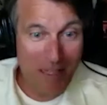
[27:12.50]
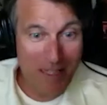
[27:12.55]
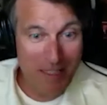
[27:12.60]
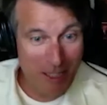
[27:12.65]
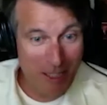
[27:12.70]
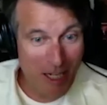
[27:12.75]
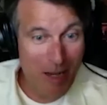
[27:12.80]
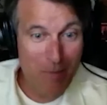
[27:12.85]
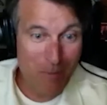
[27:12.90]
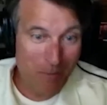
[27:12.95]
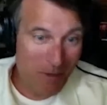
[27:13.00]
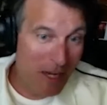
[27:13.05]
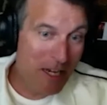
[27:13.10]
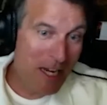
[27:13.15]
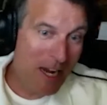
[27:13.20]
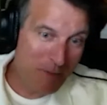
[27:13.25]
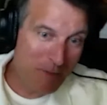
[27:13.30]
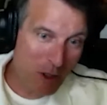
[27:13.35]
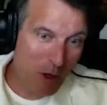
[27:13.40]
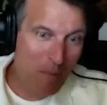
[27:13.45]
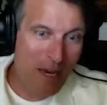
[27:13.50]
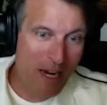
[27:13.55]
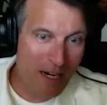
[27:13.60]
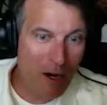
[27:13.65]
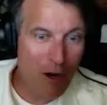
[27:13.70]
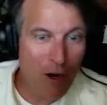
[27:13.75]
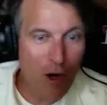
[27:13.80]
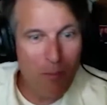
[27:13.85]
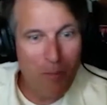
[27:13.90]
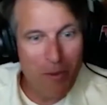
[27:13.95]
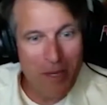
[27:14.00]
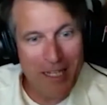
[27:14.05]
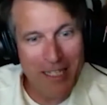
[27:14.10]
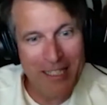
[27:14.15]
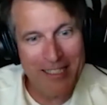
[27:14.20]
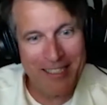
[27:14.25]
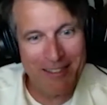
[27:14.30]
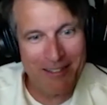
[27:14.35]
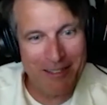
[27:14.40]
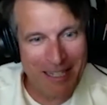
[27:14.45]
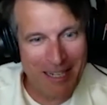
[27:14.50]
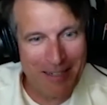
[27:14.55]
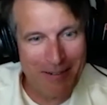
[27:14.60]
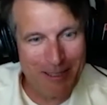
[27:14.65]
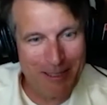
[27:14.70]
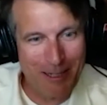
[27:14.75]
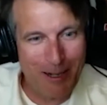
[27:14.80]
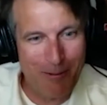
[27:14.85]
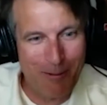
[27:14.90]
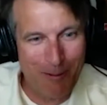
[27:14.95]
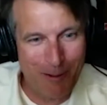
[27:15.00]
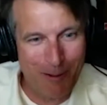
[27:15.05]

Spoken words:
the time then you have to go back home because your day is over.